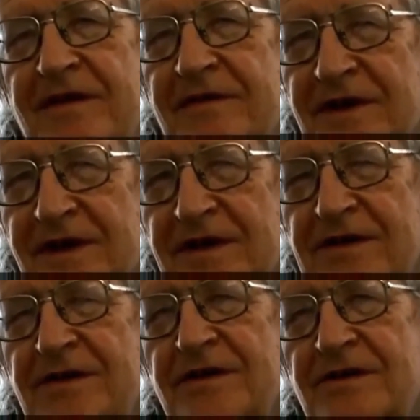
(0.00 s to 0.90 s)
very
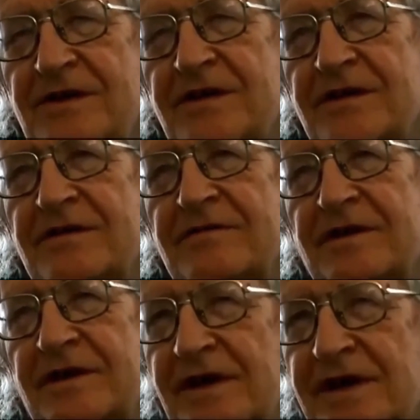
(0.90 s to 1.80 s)
sincere,
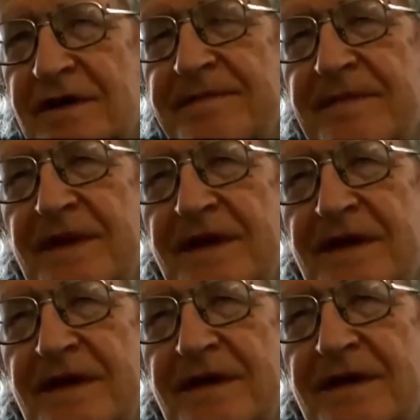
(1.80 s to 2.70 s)
very
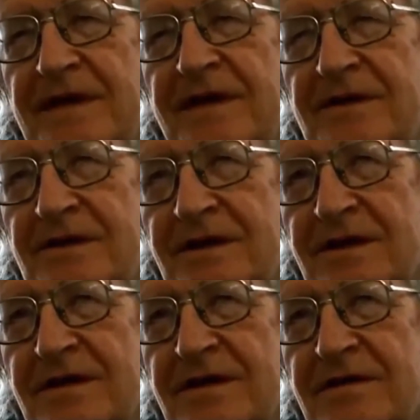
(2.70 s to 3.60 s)

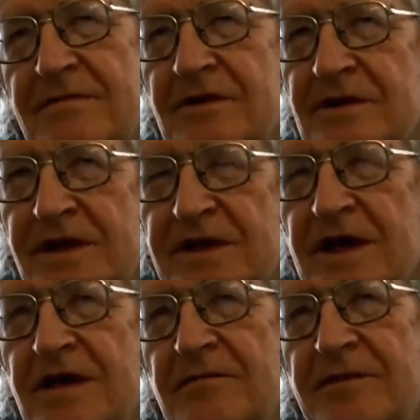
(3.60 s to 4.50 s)
concerned, mostly
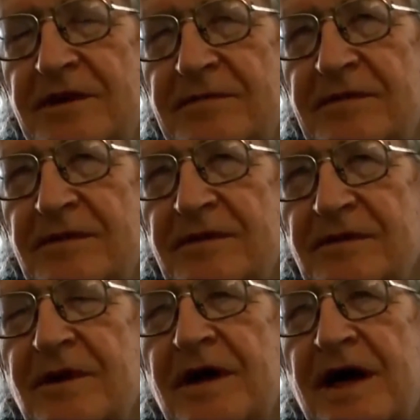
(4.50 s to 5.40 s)
young people
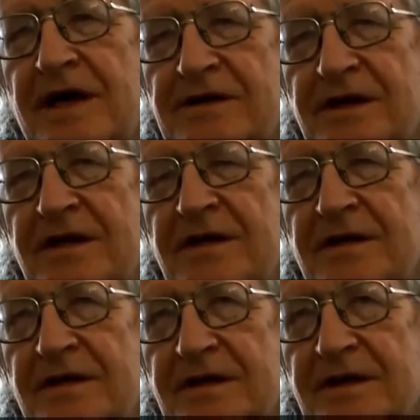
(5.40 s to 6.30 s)
who are
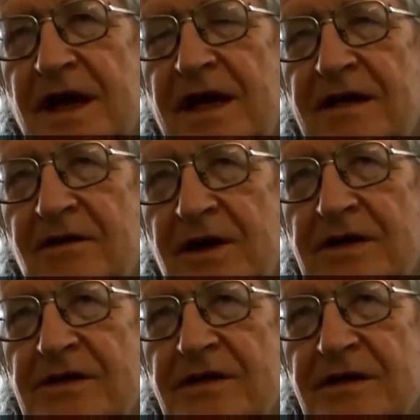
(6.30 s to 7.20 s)
asking that
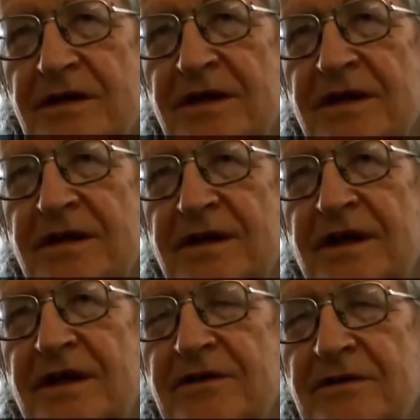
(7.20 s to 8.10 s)
question.
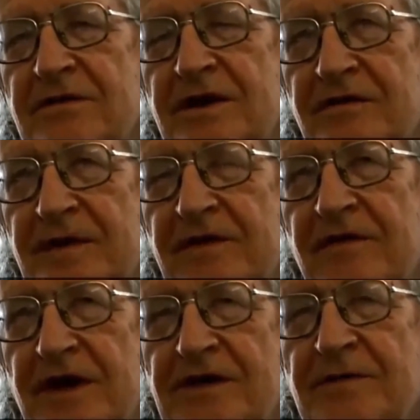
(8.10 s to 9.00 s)
Can you give me
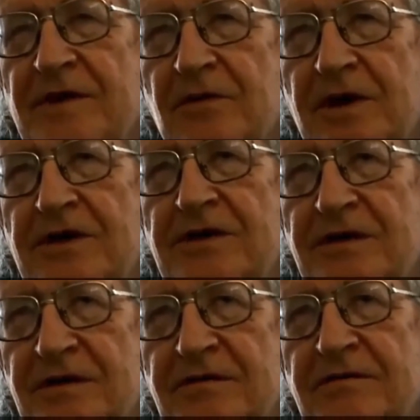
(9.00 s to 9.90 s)
advice about what I
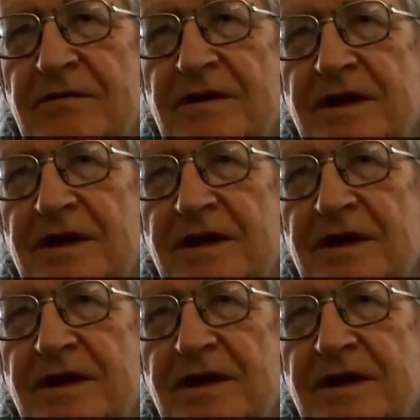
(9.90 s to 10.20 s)
should do?